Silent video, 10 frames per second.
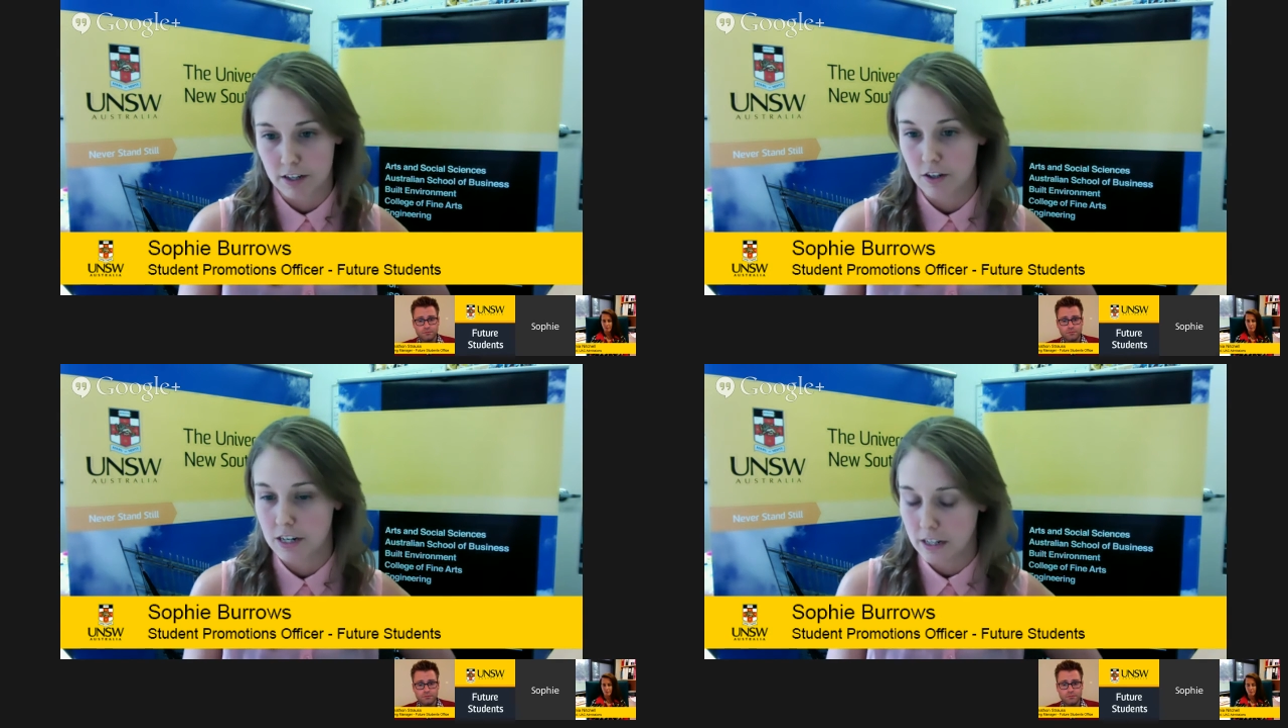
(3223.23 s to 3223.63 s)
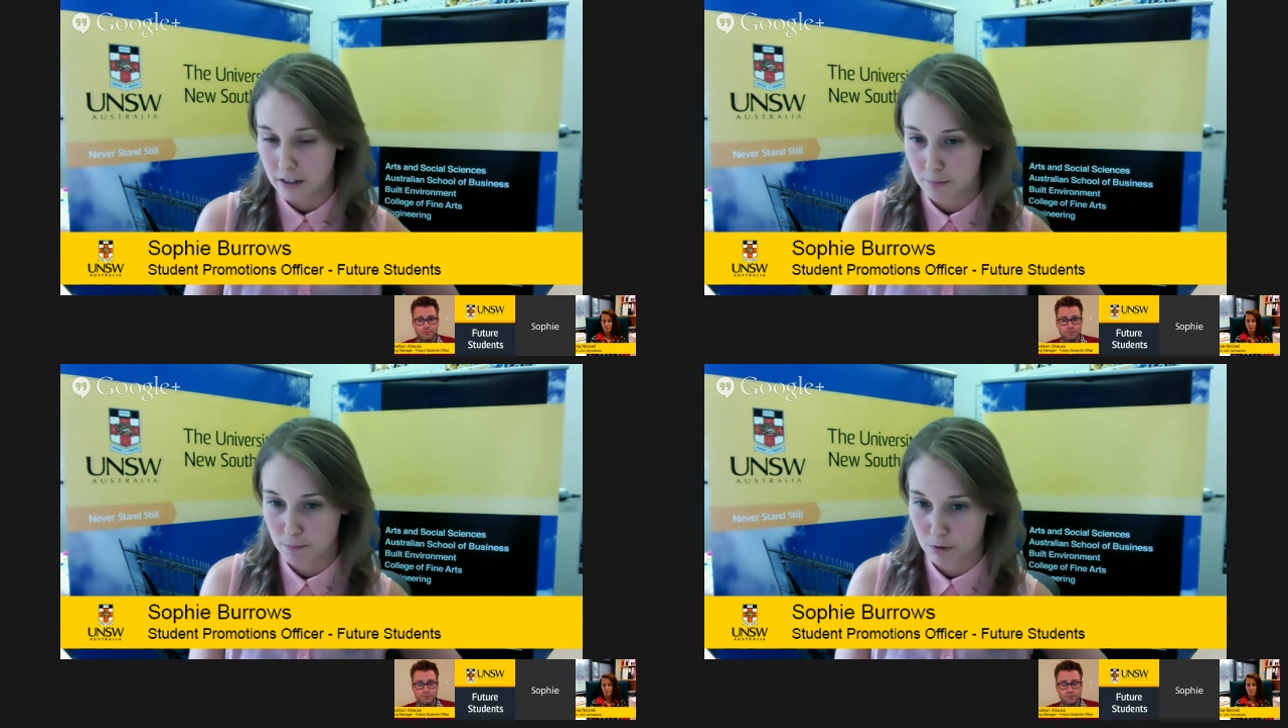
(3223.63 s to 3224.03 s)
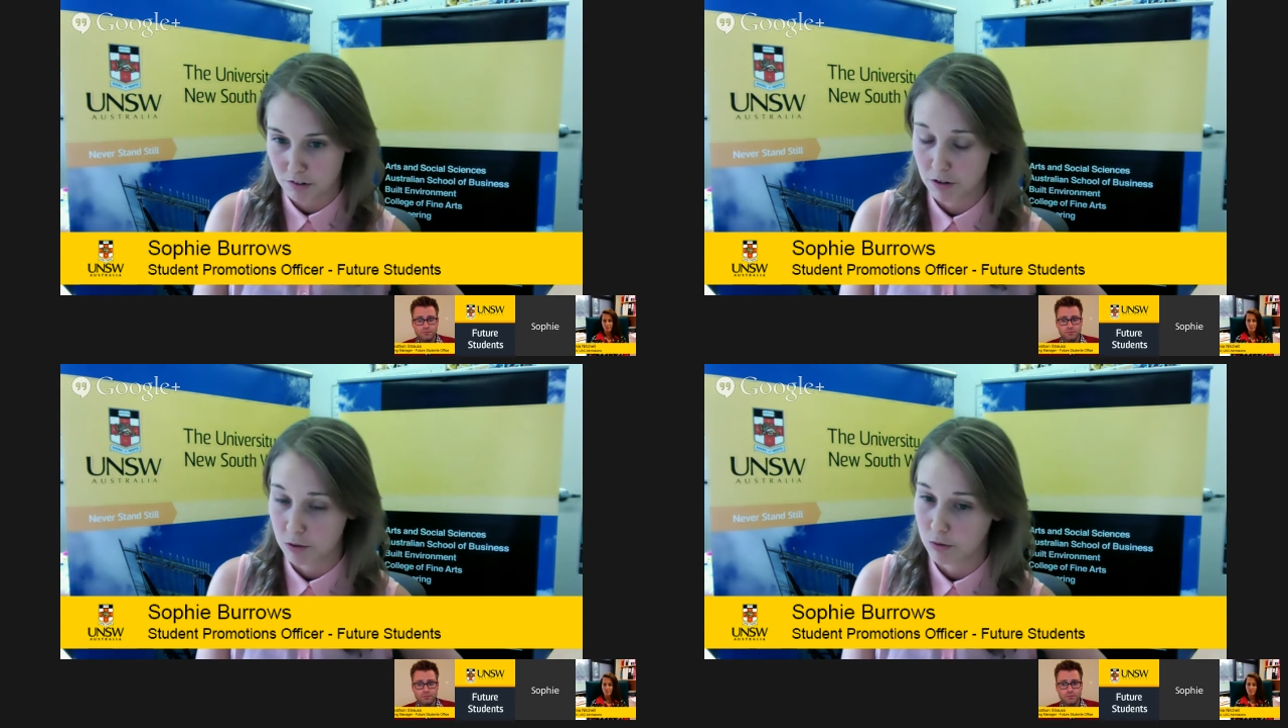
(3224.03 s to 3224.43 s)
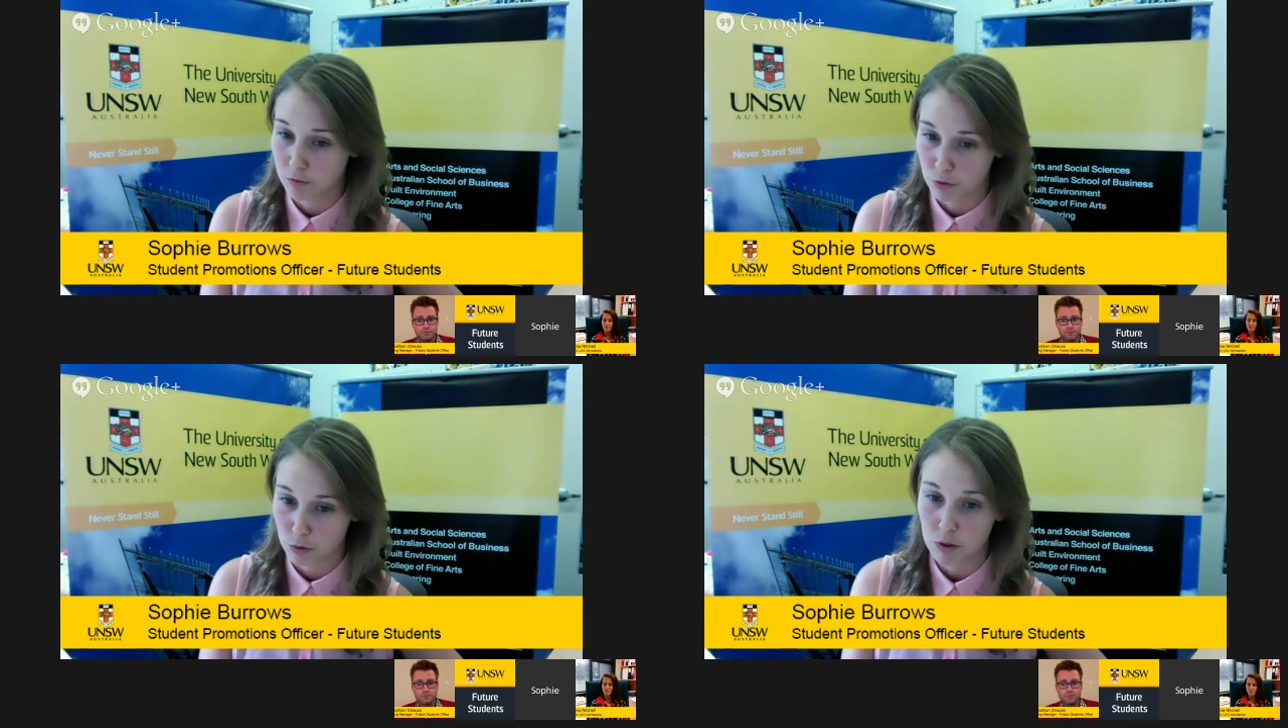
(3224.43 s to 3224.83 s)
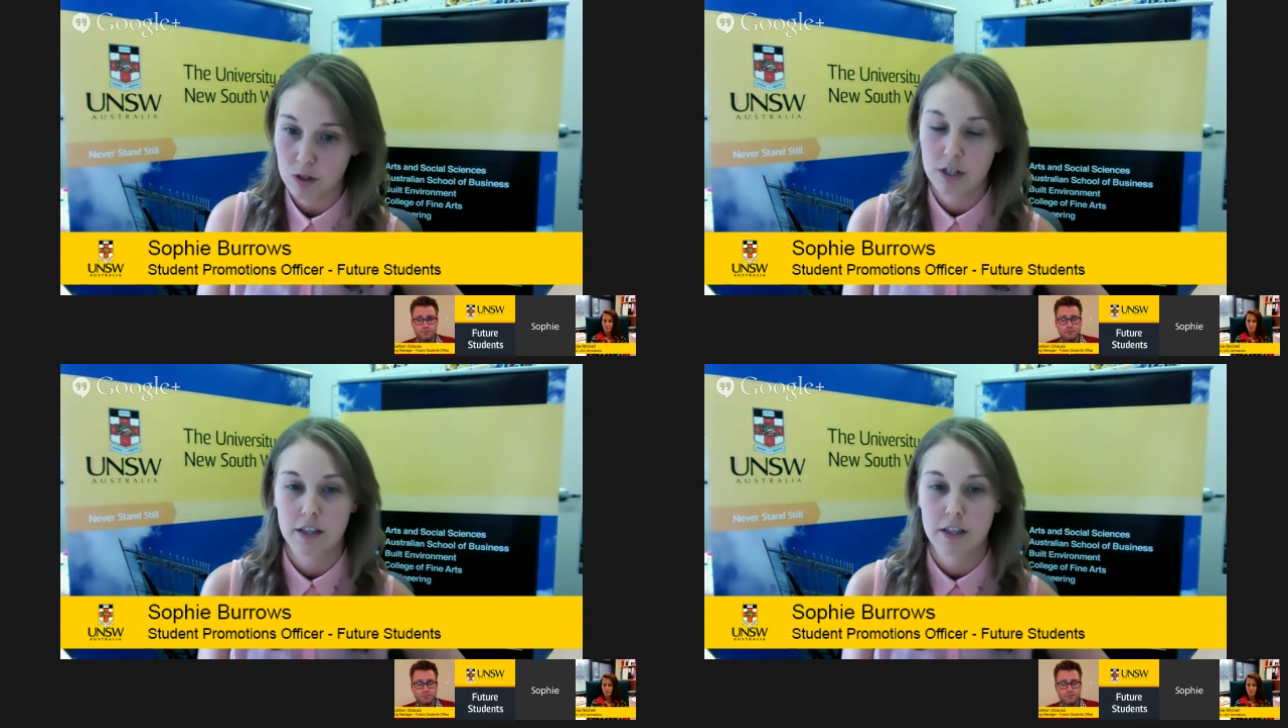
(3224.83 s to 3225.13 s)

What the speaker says: that you need the bridging course for,